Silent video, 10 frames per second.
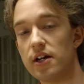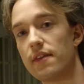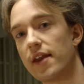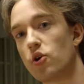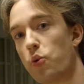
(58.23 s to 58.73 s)

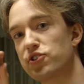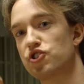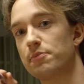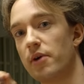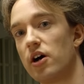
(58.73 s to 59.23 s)
and then a
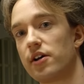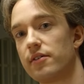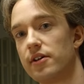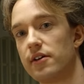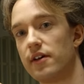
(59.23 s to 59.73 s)
question mark
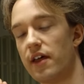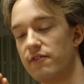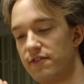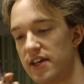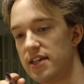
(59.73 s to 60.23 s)
and then
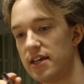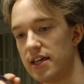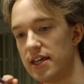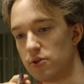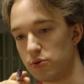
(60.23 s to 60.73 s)
V
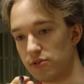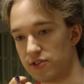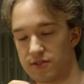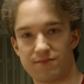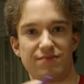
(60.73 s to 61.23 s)

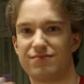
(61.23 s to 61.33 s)
equals